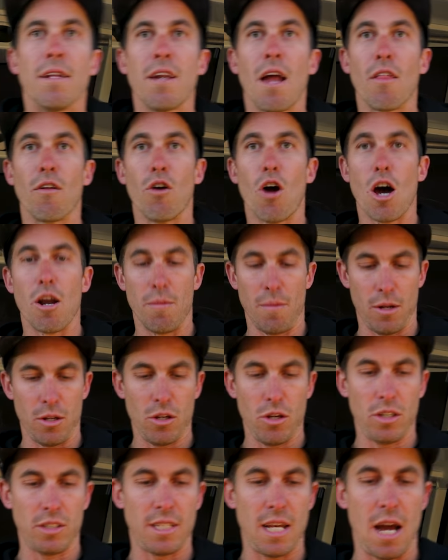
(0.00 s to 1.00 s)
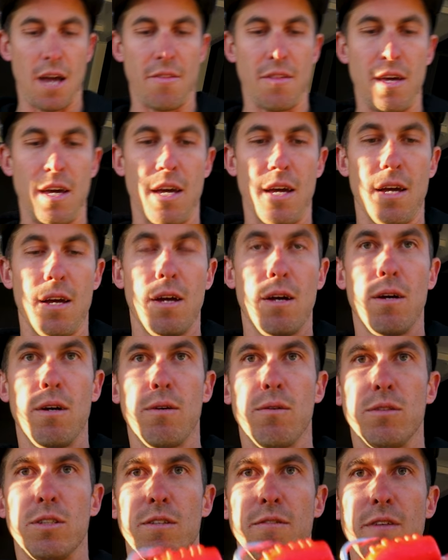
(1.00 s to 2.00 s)
Another item that I used out there
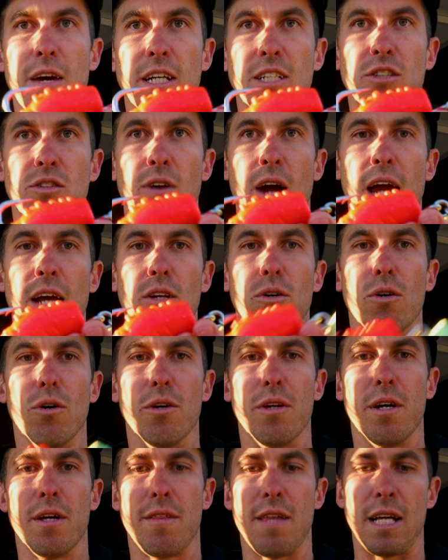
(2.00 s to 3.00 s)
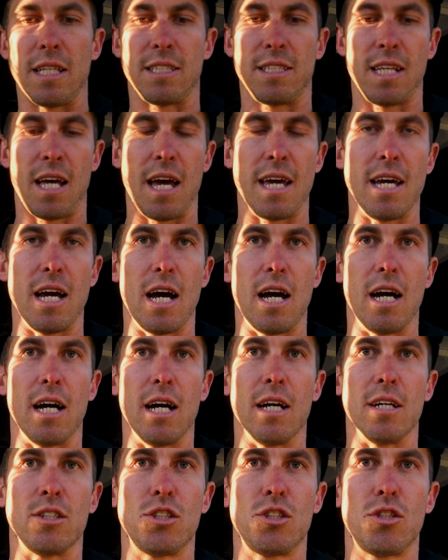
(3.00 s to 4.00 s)
was the Vex Craylord. That's
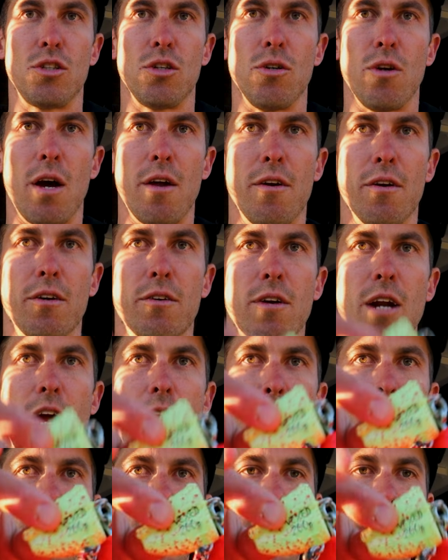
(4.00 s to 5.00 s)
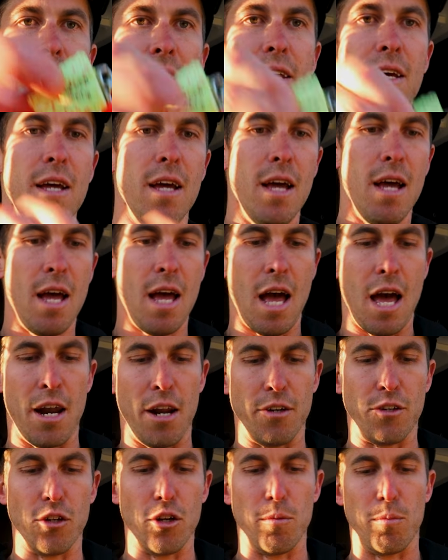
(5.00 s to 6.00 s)
a 200 gram head, and
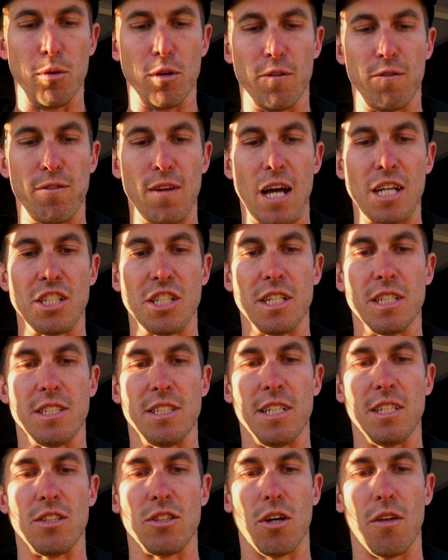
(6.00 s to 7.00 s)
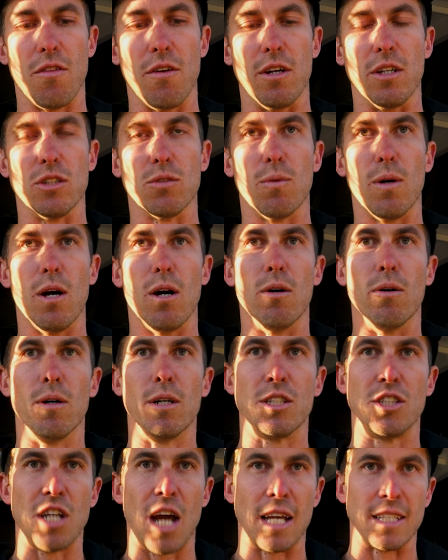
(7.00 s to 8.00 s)
I do put a flashy assist on there as well,
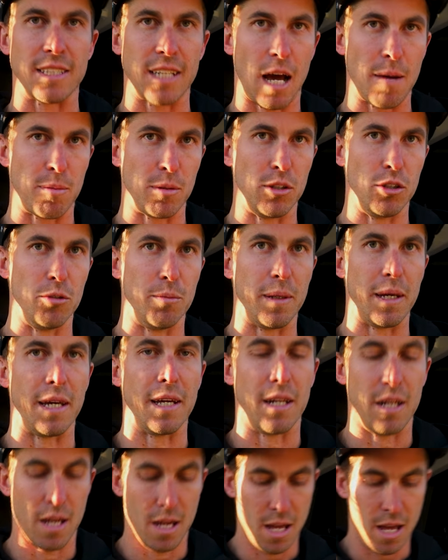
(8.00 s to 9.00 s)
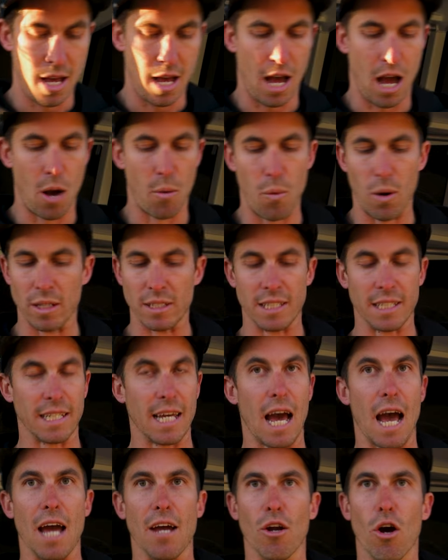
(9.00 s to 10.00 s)
jazz it up a little bit. Once
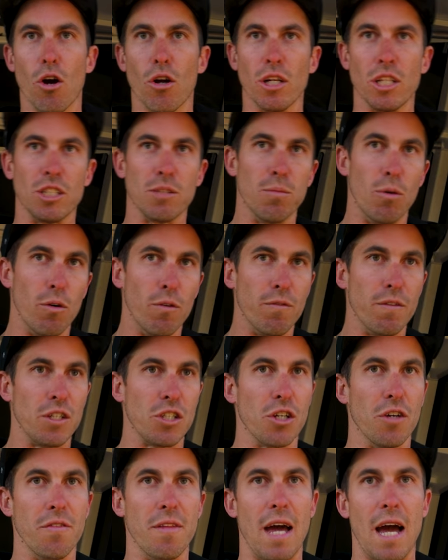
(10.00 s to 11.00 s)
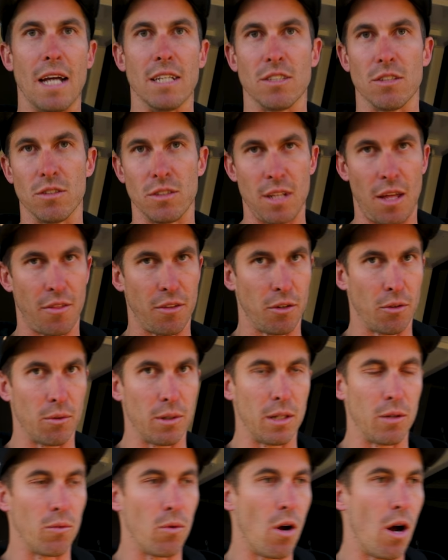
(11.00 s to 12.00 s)
again, only small fish on that, so there's nothing to
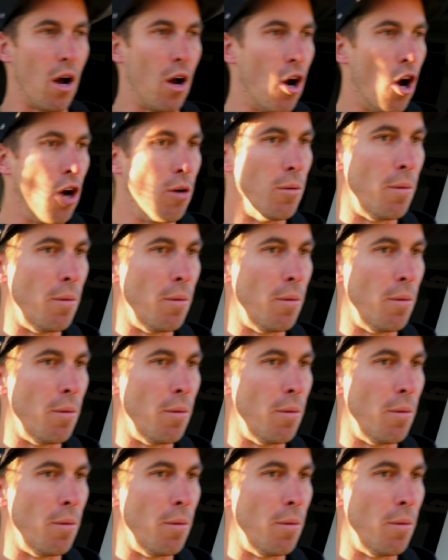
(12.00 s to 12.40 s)
really write home